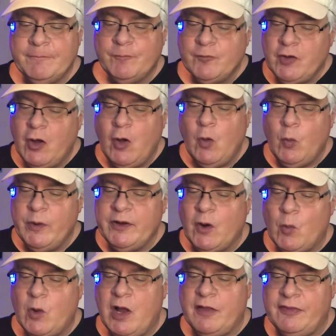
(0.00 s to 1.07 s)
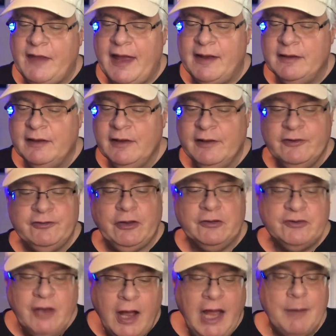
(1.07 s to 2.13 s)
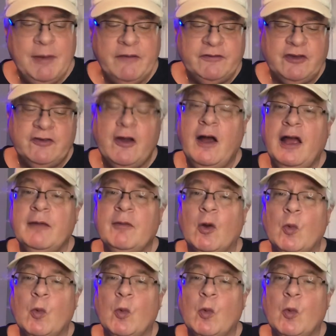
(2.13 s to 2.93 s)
No, we don't want that. So time after time,